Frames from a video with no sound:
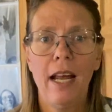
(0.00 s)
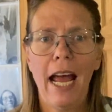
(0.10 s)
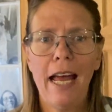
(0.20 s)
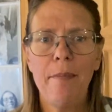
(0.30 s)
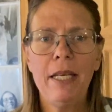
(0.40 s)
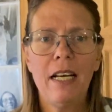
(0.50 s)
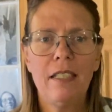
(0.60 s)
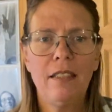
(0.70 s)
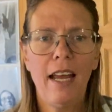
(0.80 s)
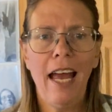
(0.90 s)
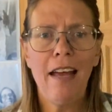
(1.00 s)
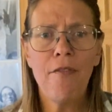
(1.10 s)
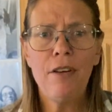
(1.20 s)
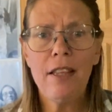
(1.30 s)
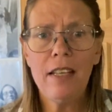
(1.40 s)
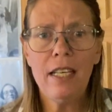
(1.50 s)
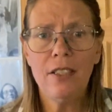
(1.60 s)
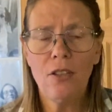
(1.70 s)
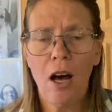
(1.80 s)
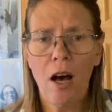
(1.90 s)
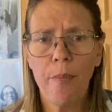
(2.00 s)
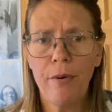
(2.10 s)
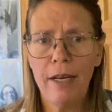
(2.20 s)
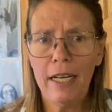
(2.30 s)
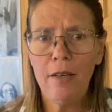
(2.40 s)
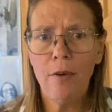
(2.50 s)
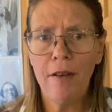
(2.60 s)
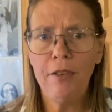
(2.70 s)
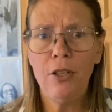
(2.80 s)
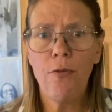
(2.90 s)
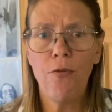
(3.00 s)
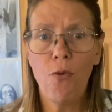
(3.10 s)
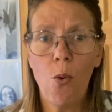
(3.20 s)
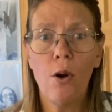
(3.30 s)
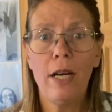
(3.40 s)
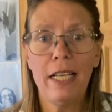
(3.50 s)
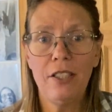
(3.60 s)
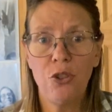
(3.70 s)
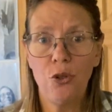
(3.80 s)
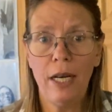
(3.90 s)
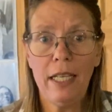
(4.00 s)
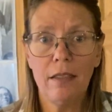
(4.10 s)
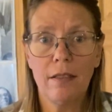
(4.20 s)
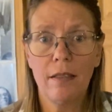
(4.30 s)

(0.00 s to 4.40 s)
And because everything is operating revenue for his drinks,